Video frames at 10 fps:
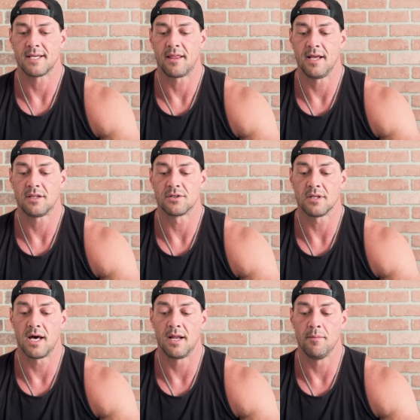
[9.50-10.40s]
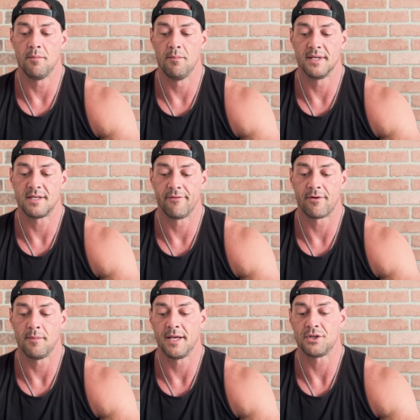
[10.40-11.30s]
I think there's a lot of
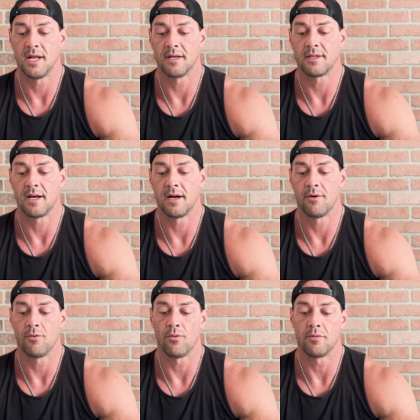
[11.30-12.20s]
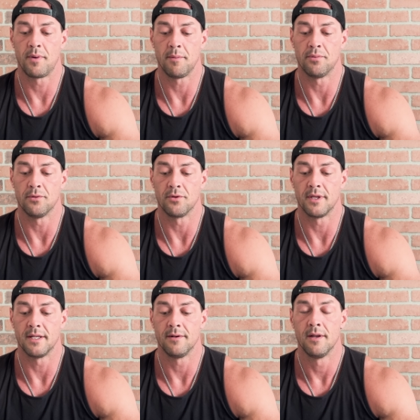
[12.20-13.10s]
misinformation out there with people
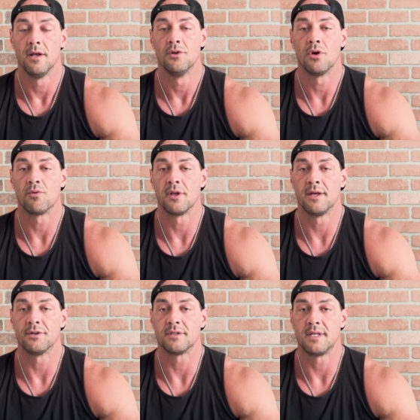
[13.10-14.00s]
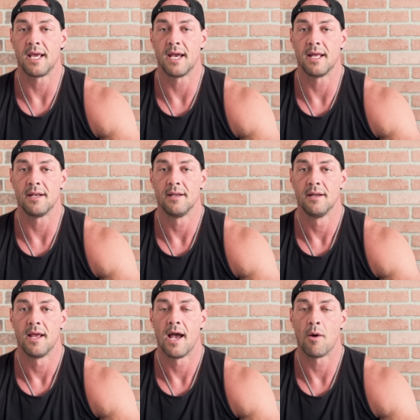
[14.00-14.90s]
that don't really understand
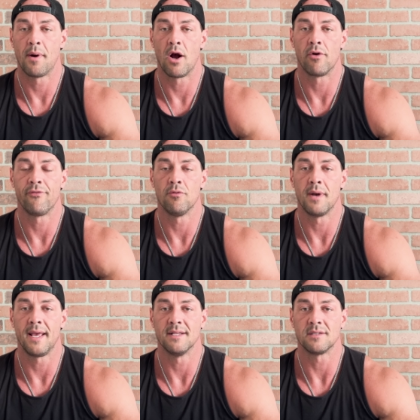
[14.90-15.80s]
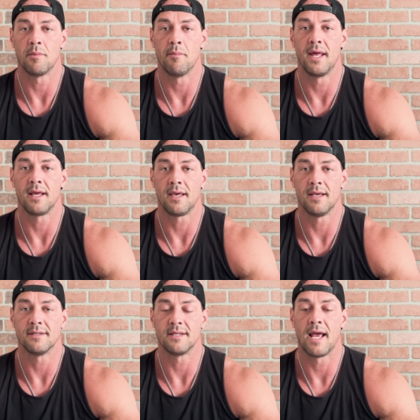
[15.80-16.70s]
how powerful my insulin mimetic
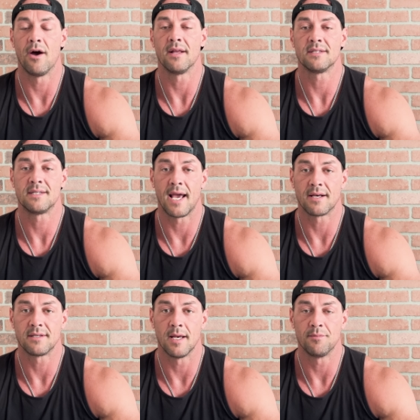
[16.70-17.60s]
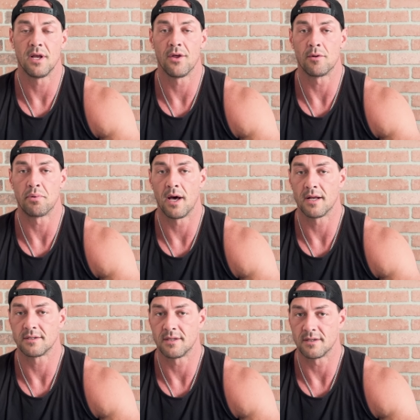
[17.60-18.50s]
is and how it stacks up to other
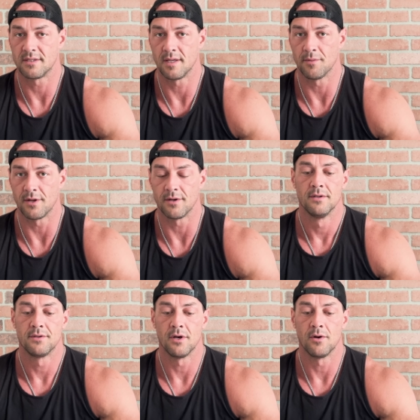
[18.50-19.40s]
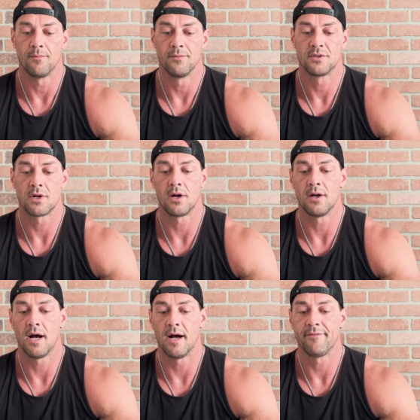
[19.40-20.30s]
products that are similar. So
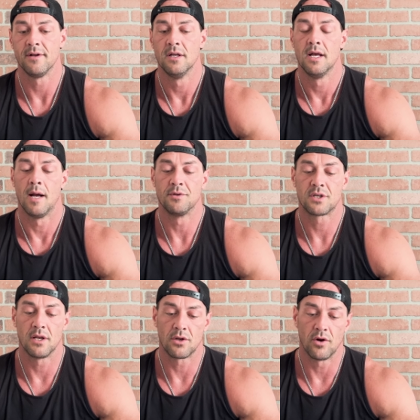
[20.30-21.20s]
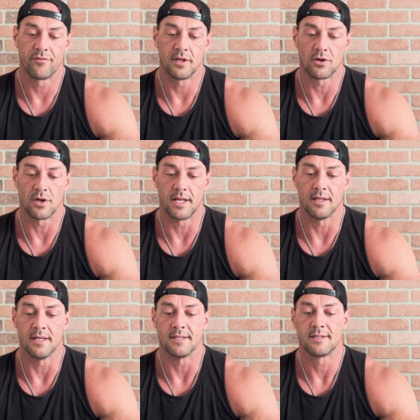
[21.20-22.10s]
starting off, I'm just going to go over the
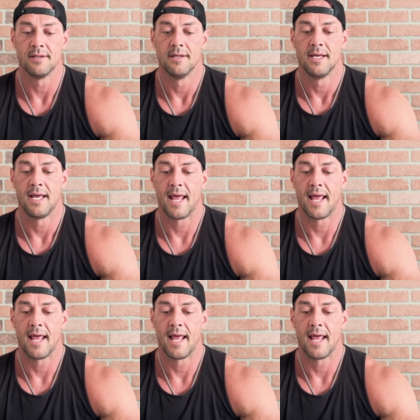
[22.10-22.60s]
ingredient list. It